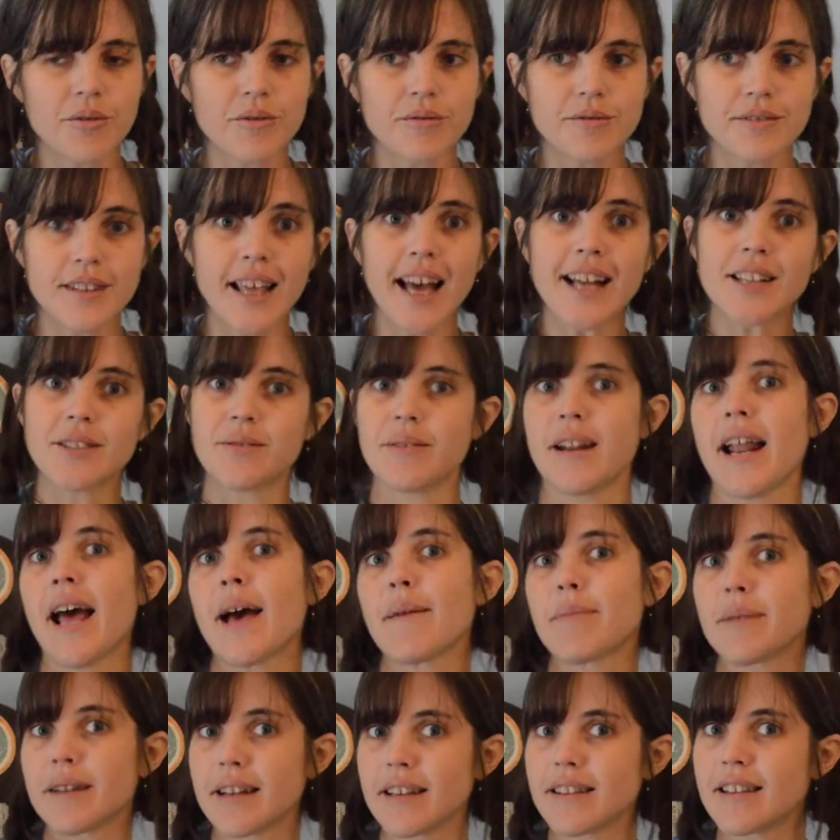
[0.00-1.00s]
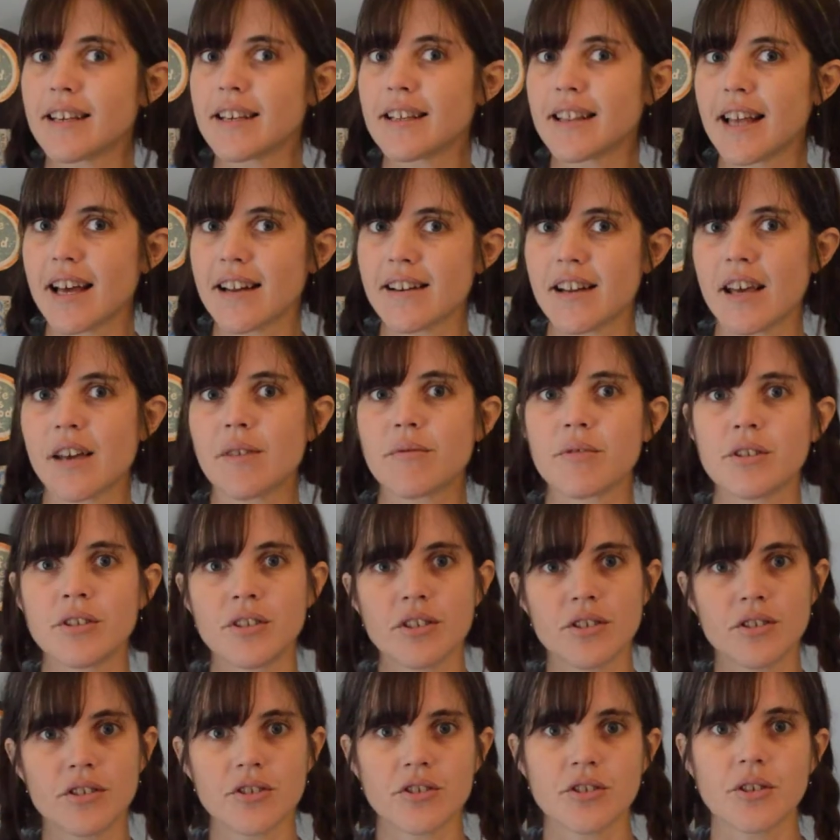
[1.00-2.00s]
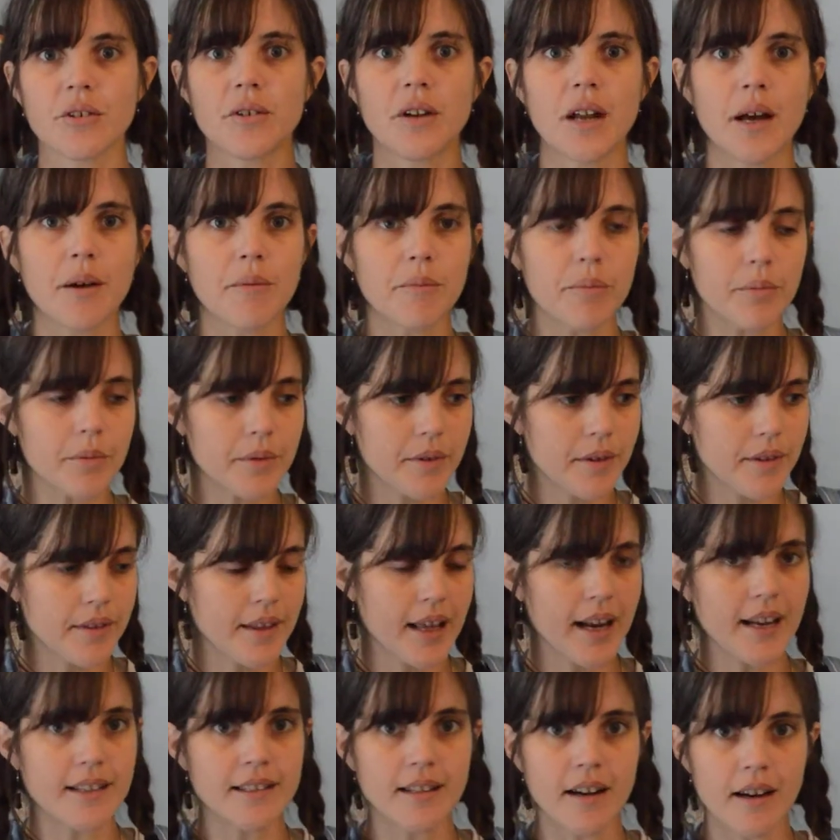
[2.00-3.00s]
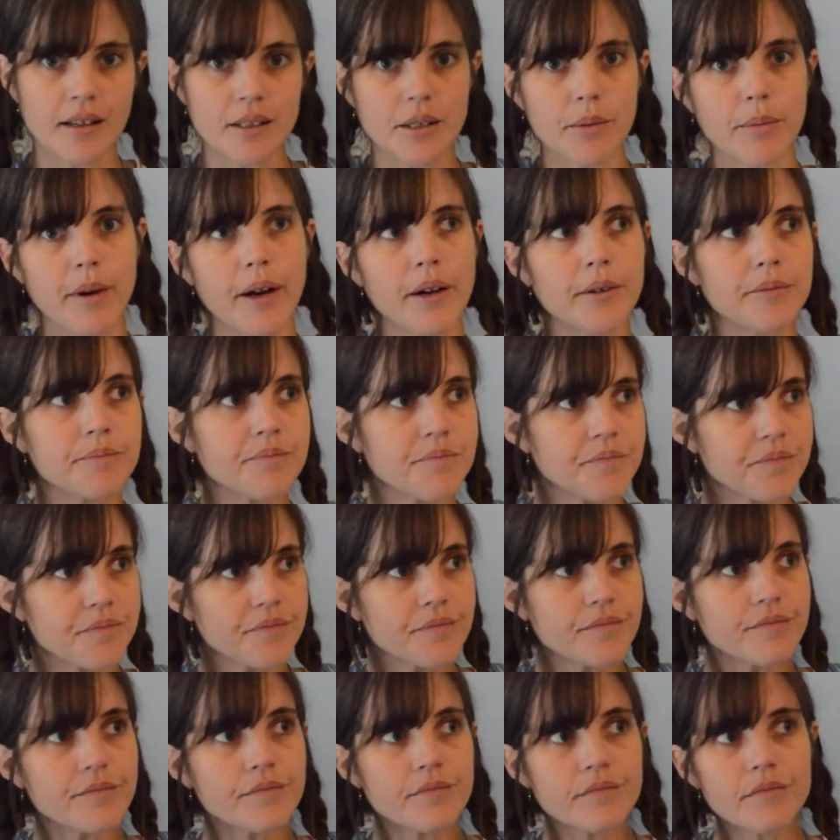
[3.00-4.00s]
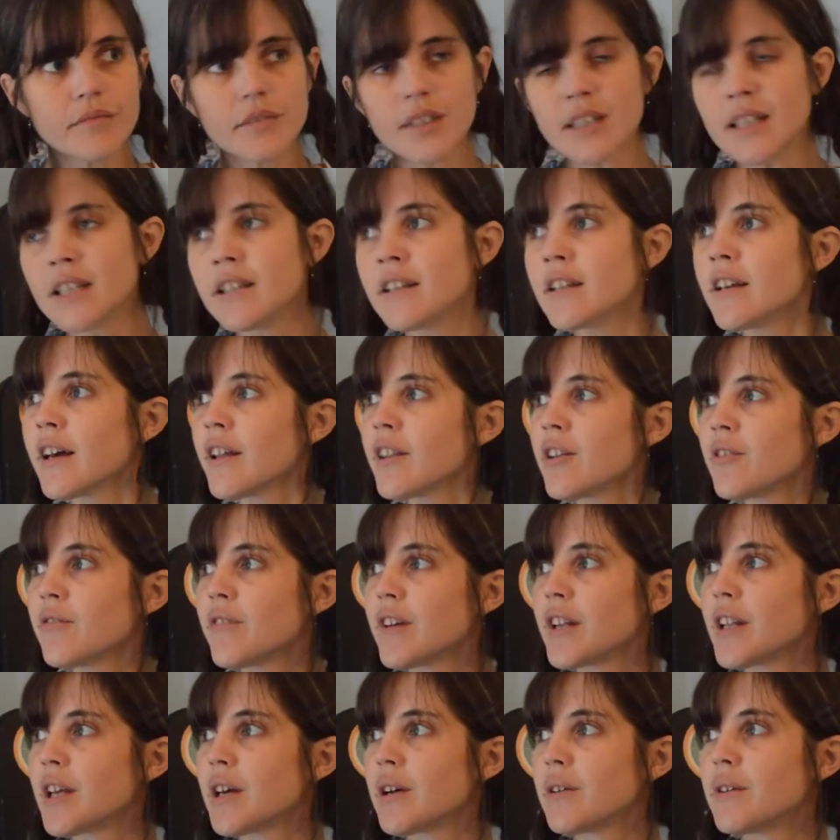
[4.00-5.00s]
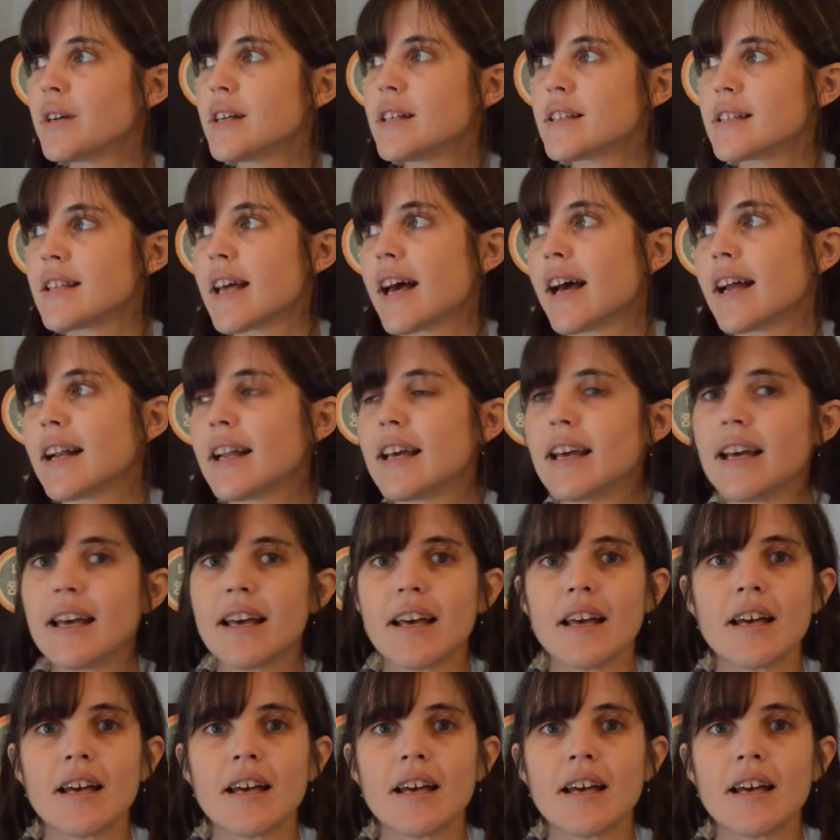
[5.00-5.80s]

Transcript: that's what happened. I think that night when Jesus showed up, that I talked about in the other video, is that